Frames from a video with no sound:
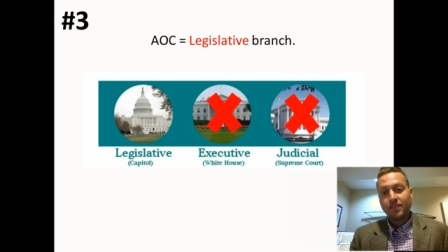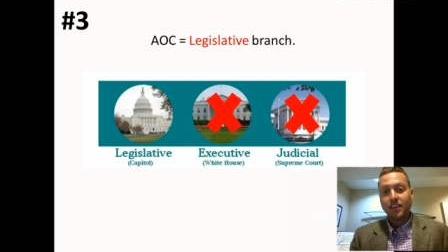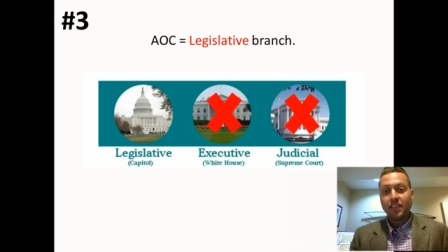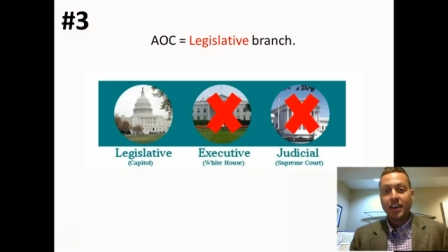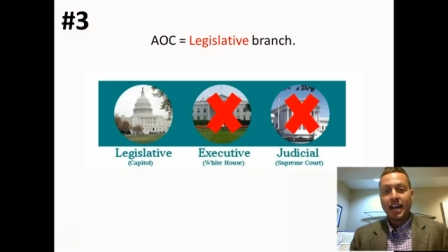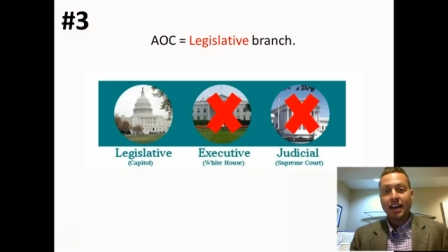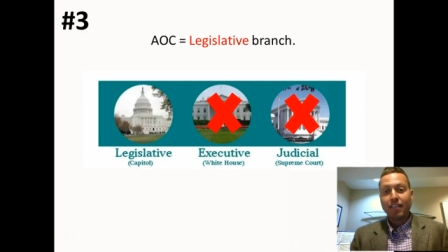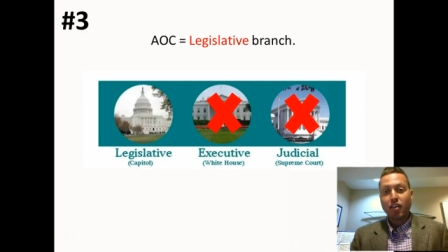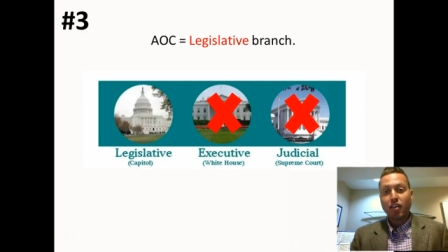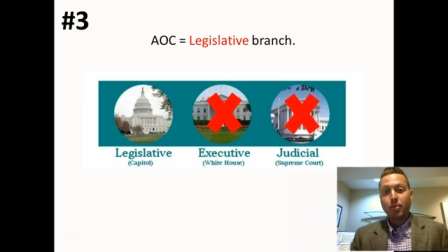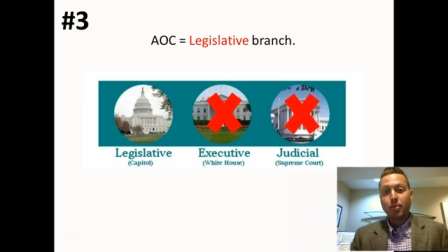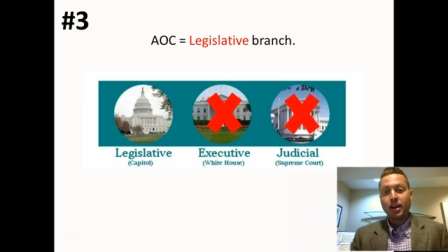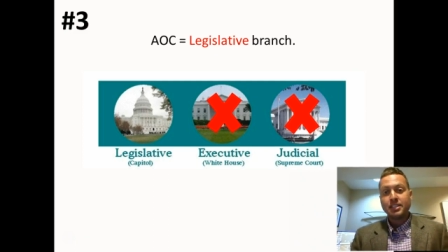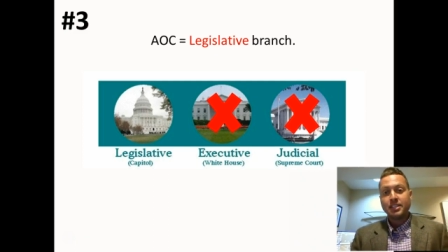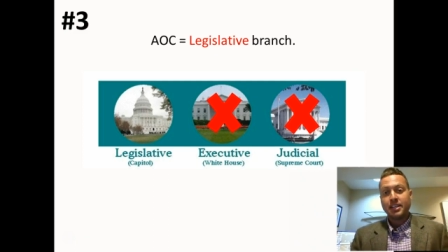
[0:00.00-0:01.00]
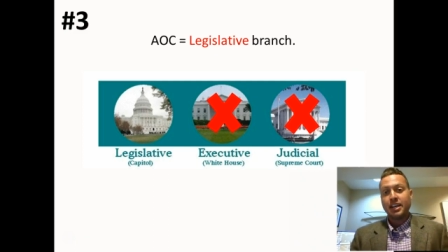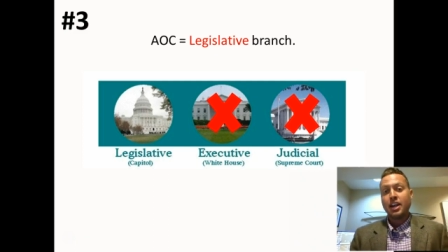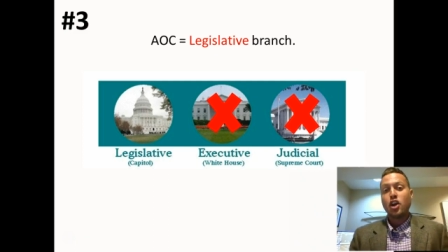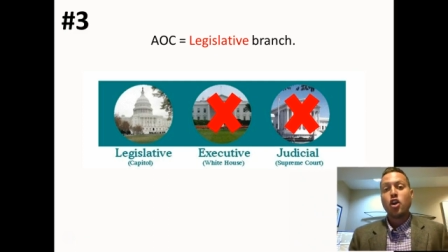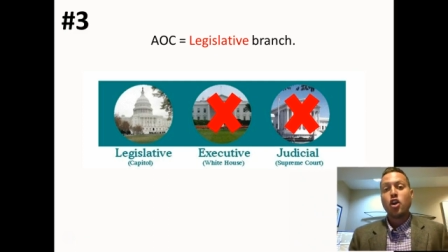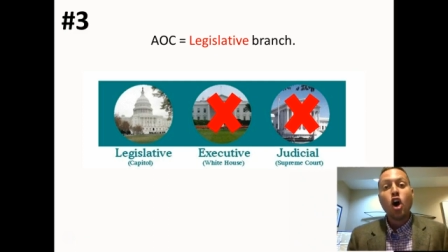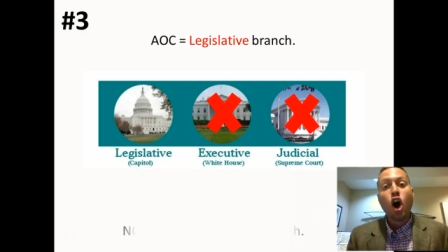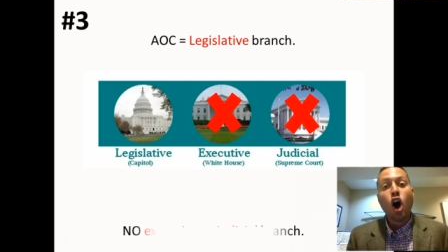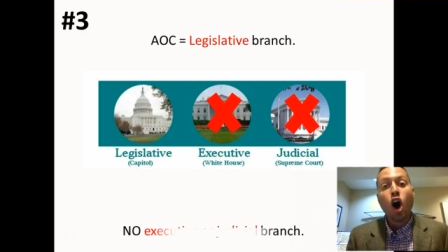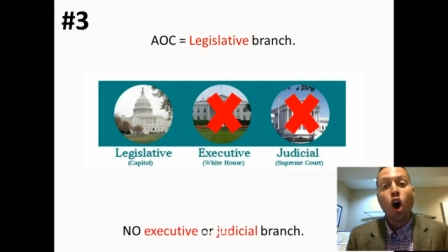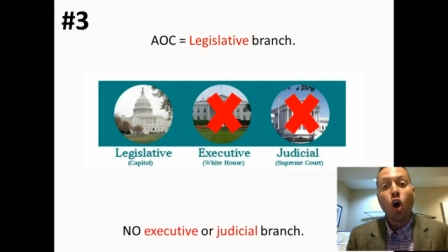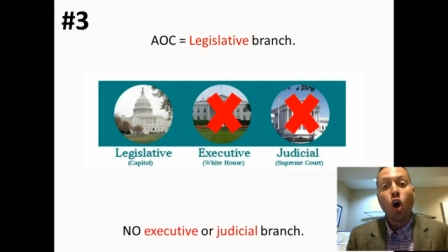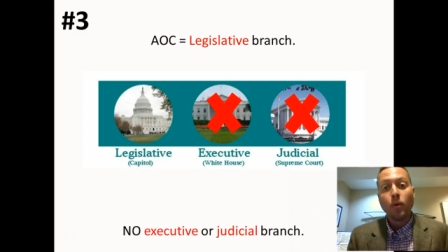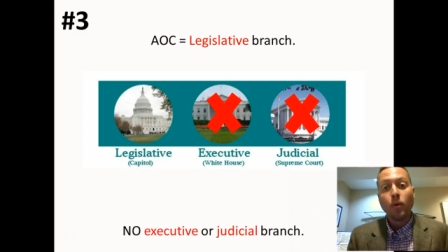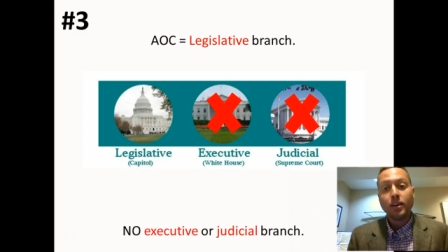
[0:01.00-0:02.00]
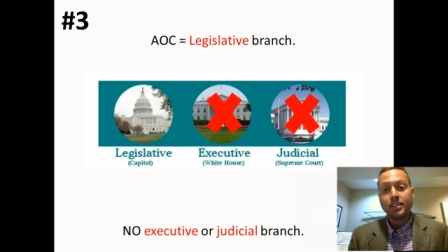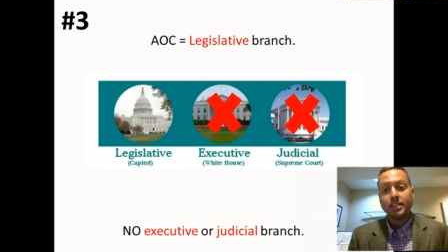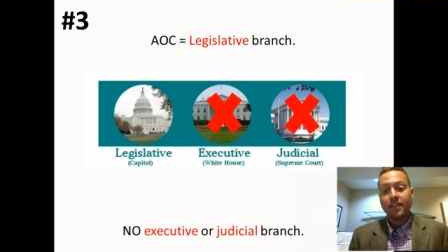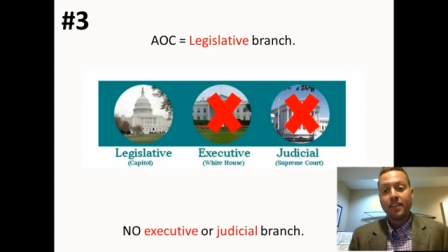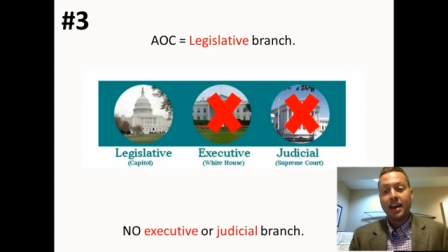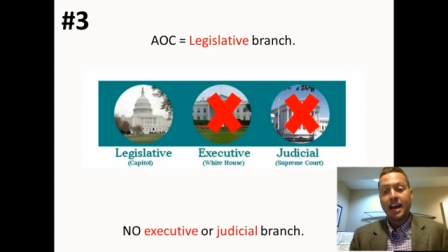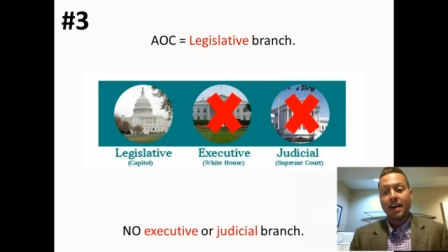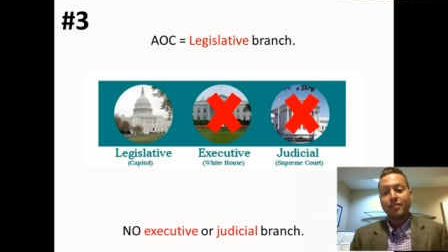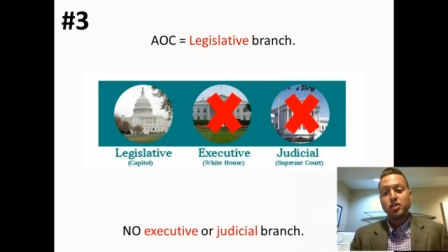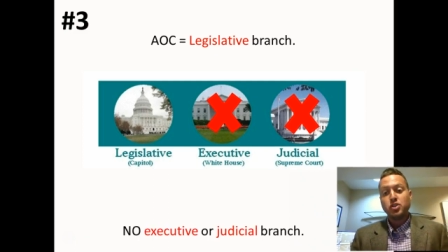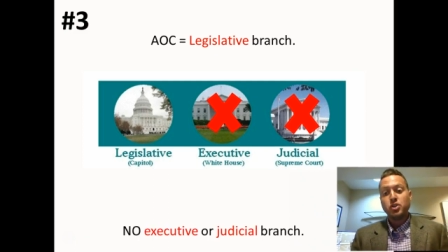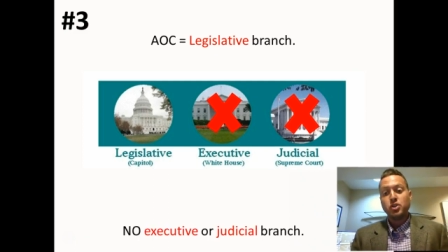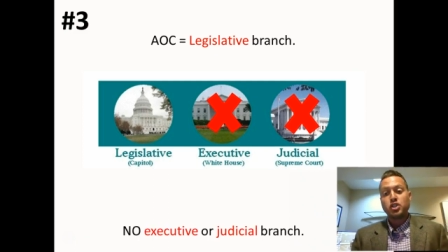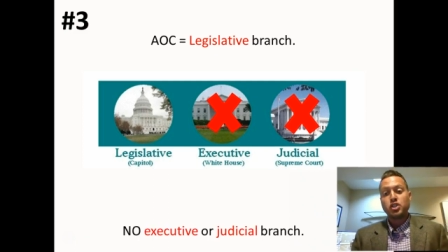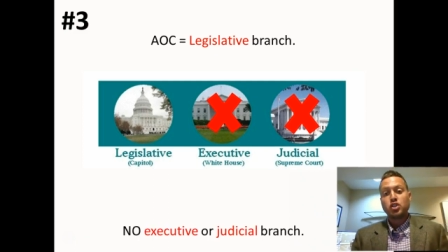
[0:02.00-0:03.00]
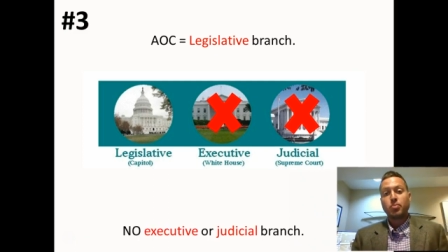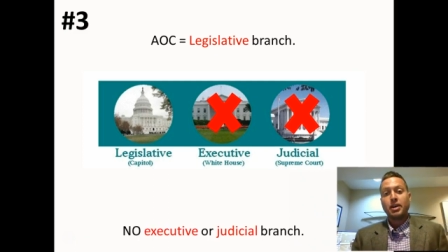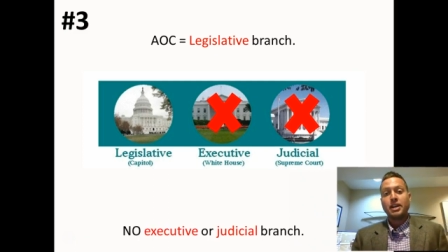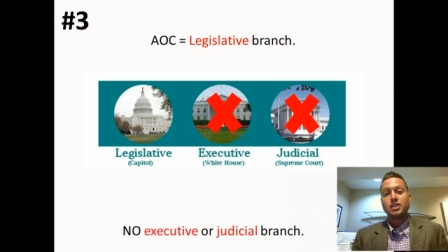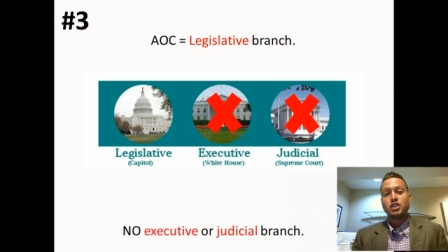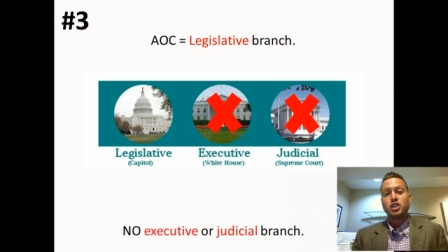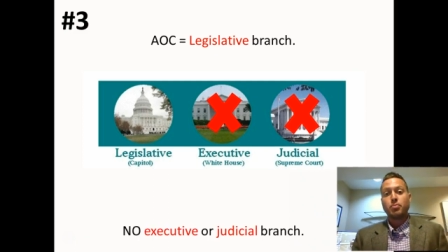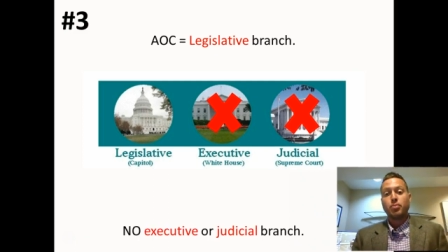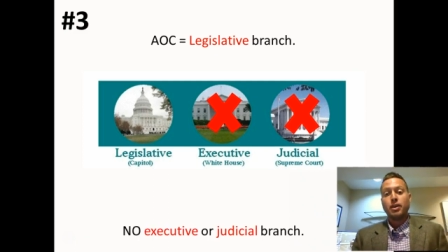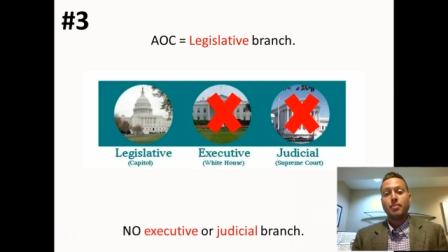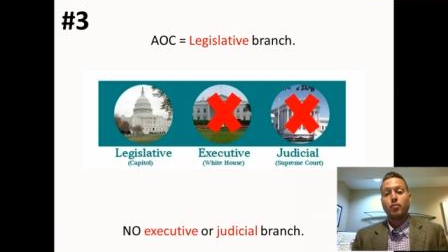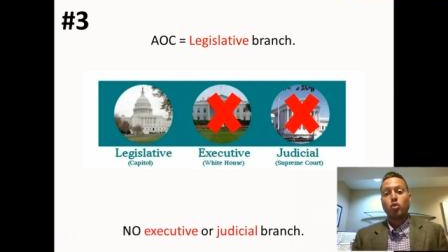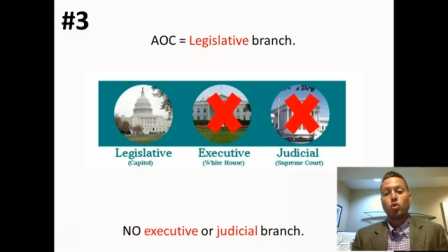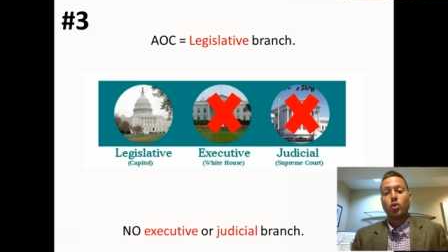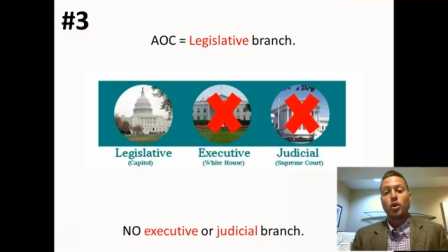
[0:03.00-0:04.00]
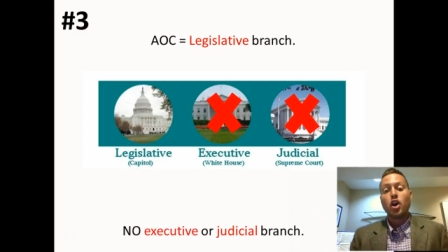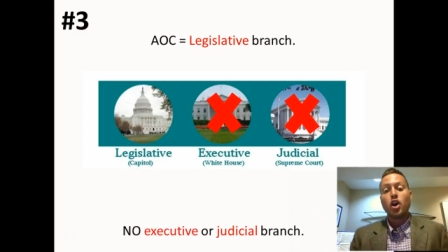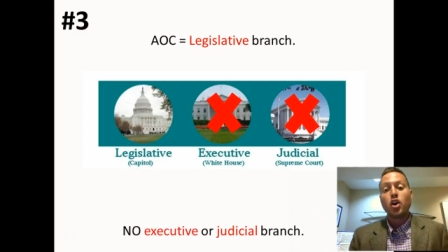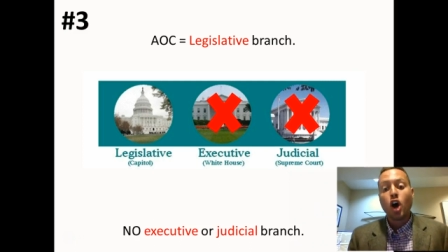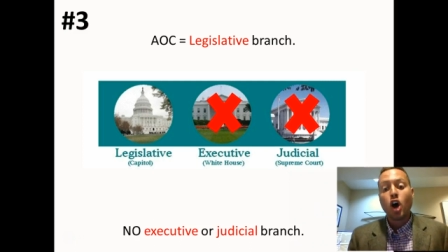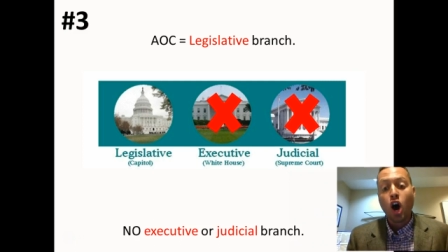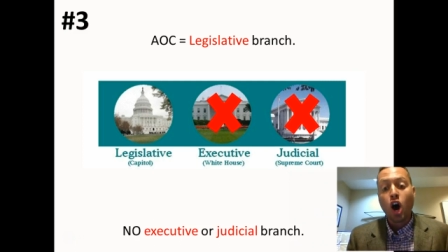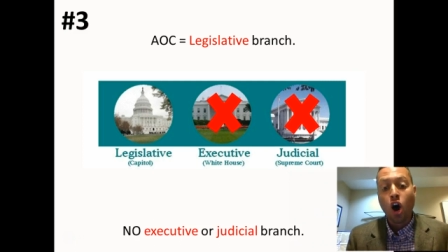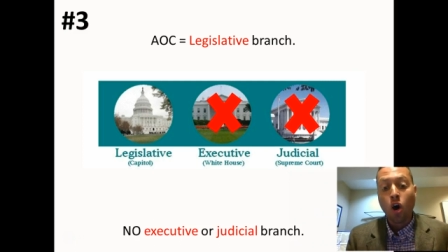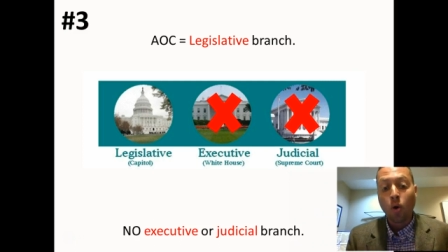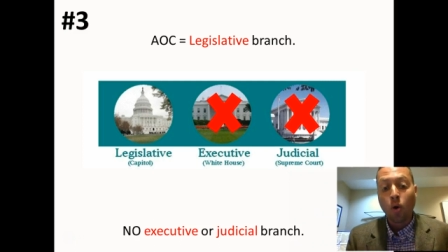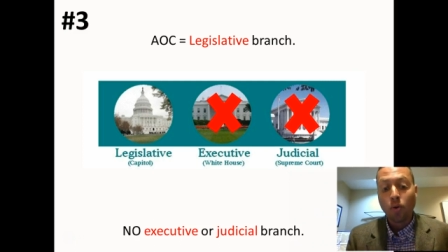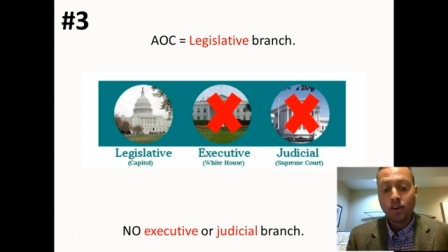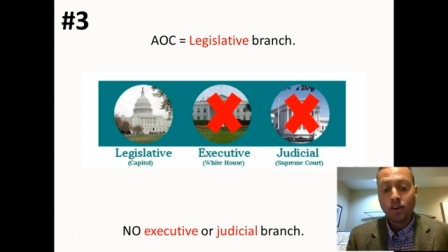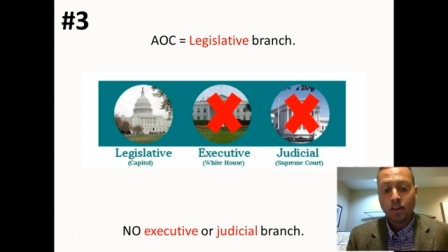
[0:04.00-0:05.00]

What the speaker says: Did they have a president? No. Did they have a judicial branch, a Supreme Court? No.